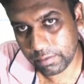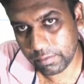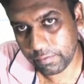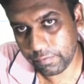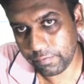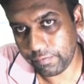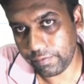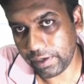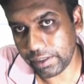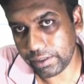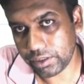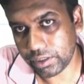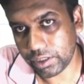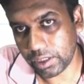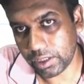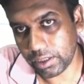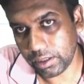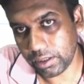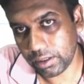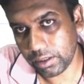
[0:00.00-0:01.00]

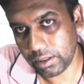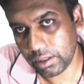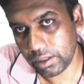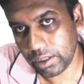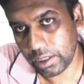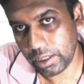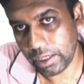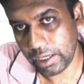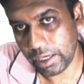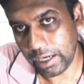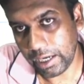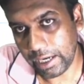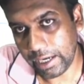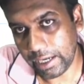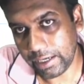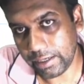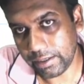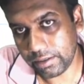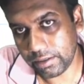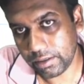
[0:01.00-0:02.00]
function
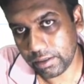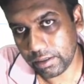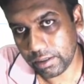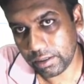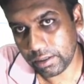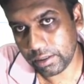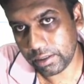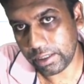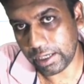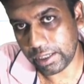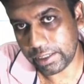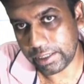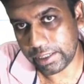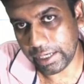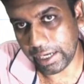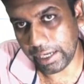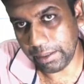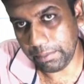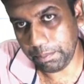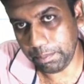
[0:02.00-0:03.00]
and the
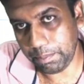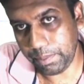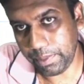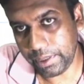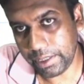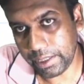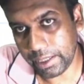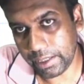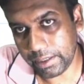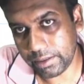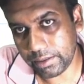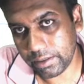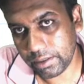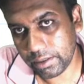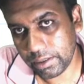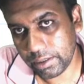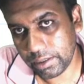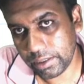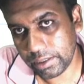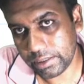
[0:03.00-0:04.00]
time period
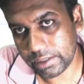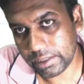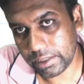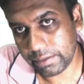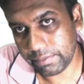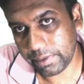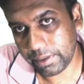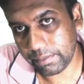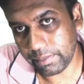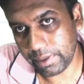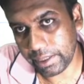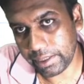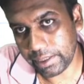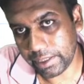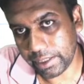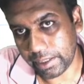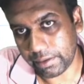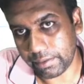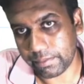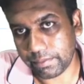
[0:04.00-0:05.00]
is given by
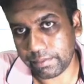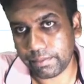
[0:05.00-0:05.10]
10.